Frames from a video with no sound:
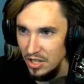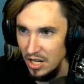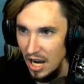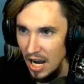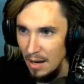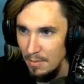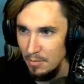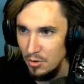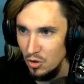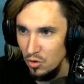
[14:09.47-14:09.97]

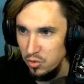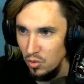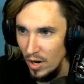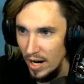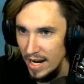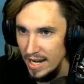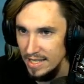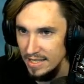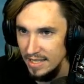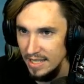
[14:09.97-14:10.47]
I'm
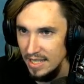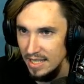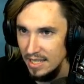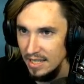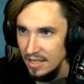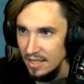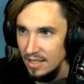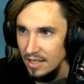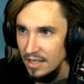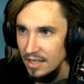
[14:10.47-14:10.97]
crazy.
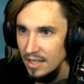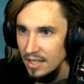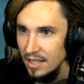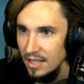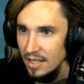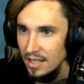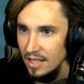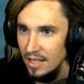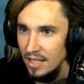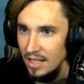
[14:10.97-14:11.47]

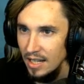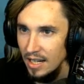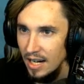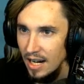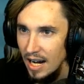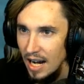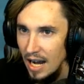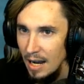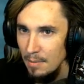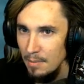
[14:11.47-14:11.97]

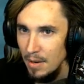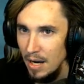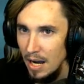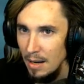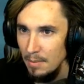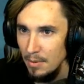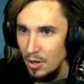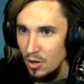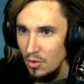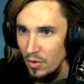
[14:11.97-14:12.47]
I'm
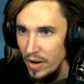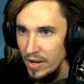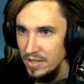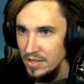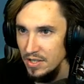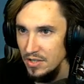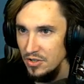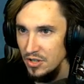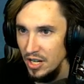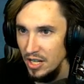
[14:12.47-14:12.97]
I'm a
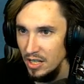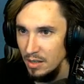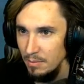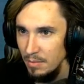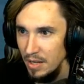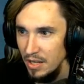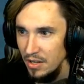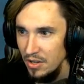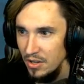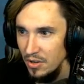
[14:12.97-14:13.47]
crazy jelly
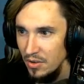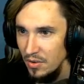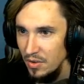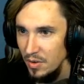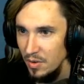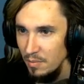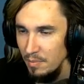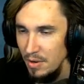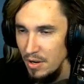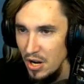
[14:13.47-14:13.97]
bean, dude.
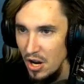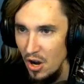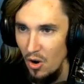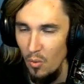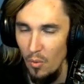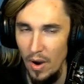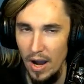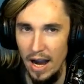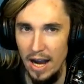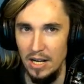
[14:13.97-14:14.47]
There'd be no
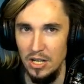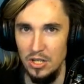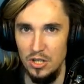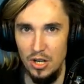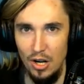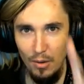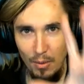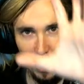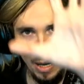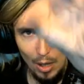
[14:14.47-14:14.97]
way I just
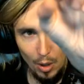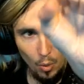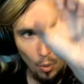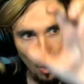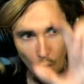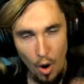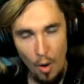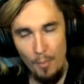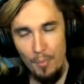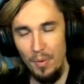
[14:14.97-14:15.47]
go like,
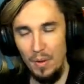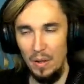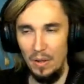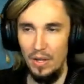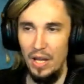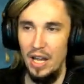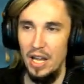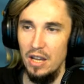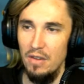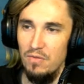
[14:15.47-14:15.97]
whoop,
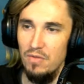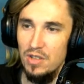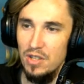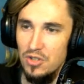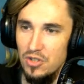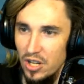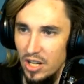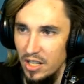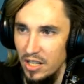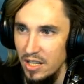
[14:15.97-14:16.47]
thank you for the
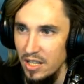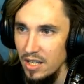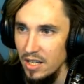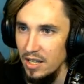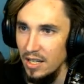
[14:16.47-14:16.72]
jelly.